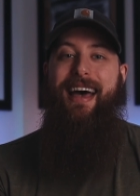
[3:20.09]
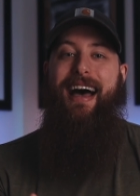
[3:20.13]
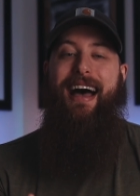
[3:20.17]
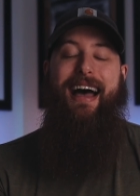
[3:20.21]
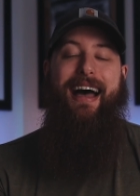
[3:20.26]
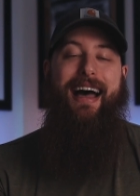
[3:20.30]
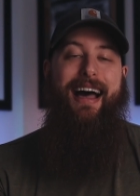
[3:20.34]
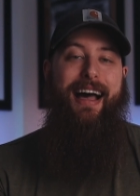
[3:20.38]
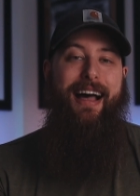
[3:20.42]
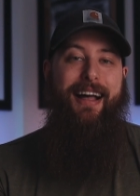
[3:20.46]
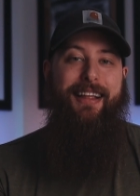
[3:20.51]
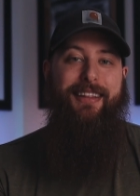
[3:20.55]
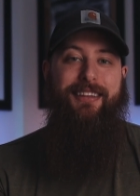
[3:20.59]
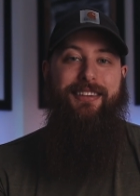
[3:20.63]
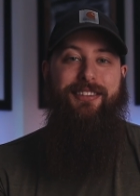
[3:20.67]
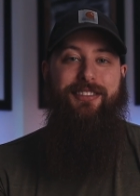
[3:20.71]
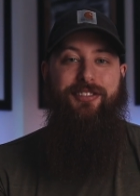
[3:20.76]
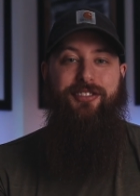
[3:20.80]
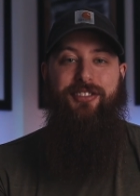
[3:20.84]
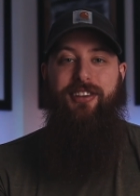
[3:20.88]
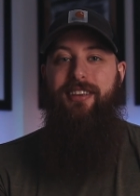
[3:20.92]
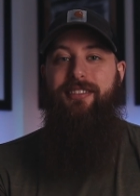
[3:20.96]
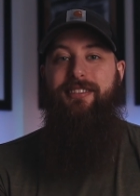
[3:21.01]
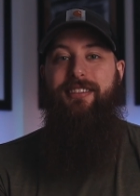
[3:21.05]
I highly
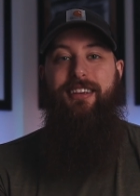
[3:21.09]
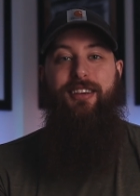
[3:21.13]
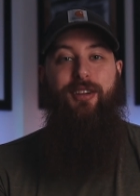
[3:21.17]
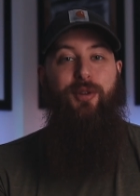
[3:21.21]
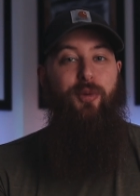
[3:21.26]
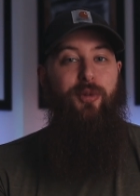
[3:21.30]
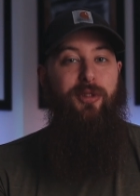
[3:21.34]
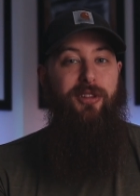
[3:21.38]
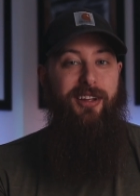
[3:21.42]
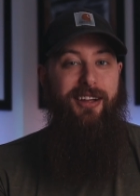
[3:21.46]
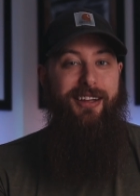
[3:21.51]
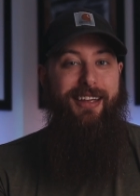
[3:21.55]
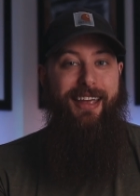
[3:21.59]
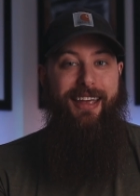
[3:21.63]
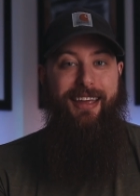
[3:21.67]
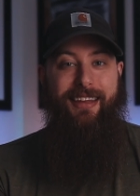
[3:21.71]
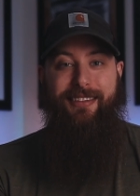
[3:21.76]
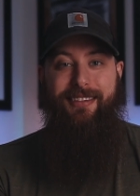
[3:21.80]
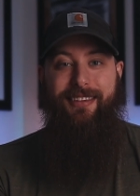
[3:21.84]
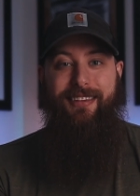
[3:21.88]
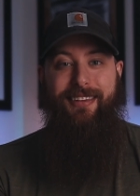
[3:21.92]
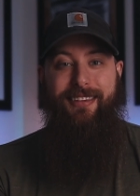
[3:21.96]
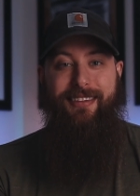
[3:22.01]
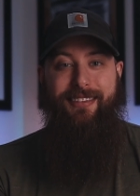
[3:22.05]
suggest that you look
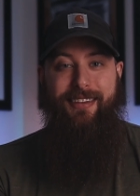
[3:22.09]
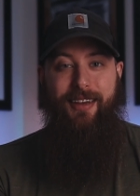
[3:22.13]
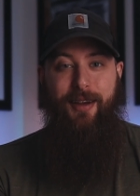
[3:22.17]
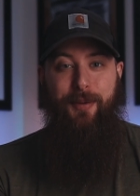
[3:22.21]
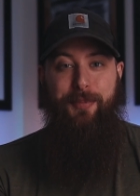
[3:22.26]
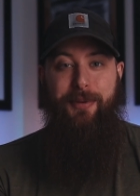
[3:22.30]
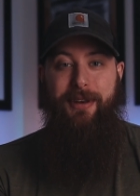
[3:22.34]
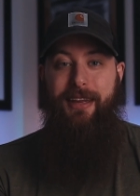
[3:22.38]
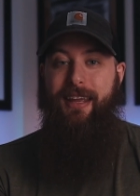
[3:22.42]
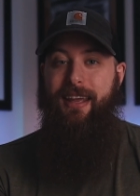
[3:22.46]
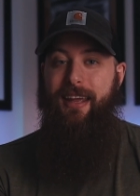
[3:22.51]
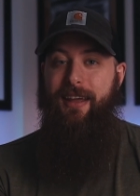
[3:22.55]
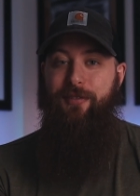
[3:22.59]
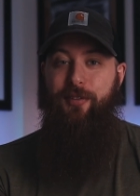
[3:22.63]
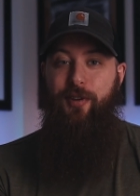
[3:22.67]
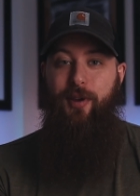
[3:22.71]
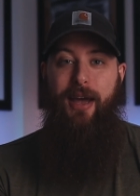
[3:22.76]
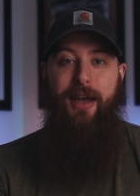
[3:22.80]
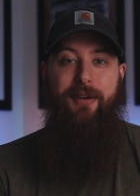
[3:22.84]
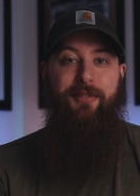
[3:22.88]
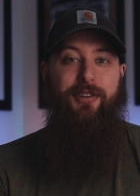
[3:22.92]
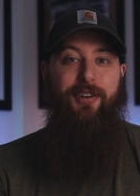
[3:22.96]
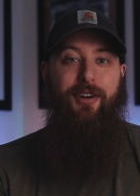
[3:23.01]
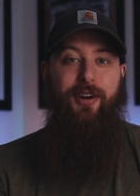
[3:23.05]
into this company if you
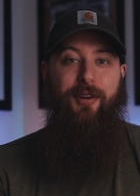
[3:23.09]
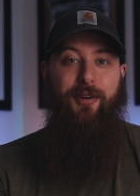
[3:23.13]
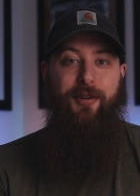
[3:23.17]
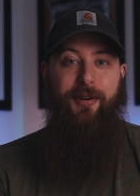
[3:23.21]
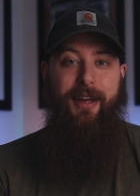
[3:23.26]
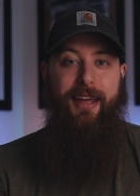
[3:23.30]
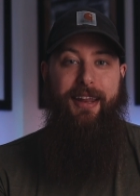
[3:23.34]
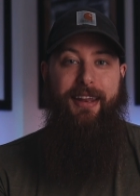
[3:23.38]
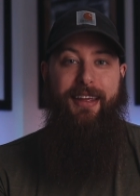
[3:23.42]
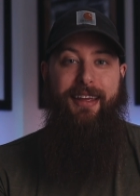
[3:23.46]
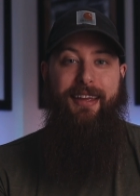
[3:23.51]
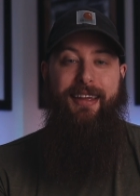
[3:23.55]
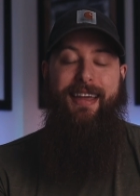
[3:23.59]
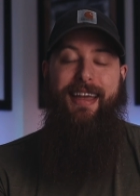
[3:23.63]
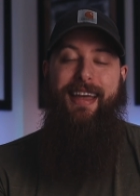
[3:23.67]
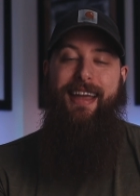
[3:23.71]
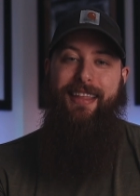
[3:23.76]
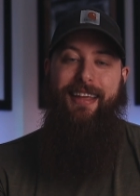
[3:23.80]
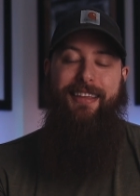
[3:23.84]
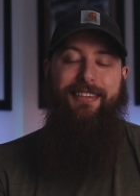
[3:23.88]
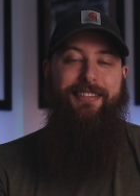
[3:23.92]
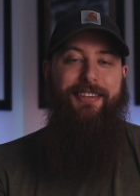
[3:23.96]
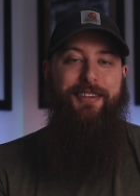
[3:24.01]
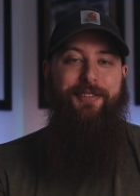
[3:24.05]
haven't already.
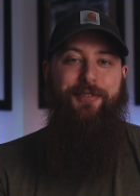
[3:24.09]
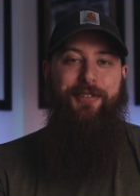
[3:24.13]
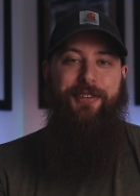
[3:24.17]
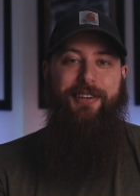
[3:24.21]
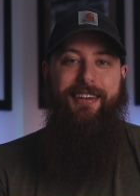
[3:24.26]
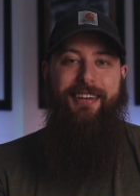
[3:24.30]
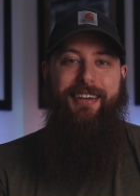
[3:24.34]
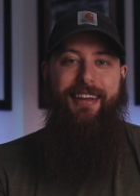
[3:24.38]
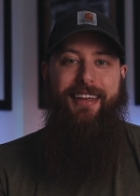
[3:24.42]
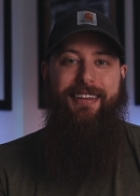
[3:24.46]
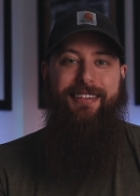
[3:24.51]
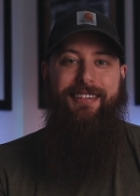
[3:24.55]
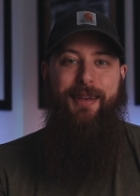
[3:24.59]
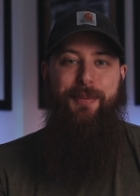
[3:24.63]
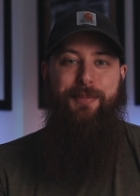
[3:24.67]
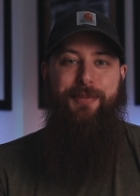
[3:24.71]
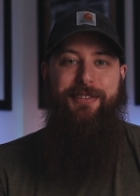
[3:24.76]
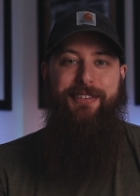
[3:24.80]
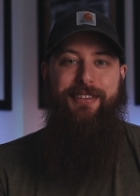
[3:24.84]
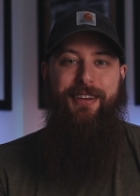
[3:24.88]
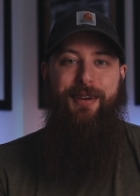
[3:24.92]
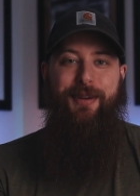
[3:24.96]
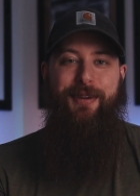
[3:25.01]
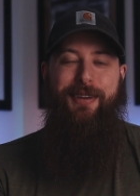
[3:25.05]
That's it for today's
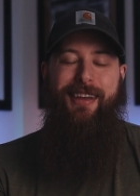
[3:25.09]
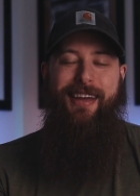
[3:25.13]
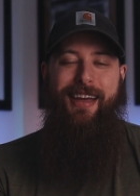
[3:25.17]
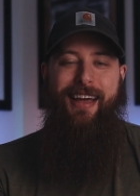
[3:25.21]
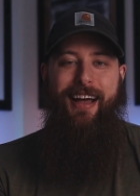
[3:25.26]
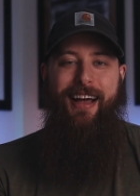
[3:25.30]
episode.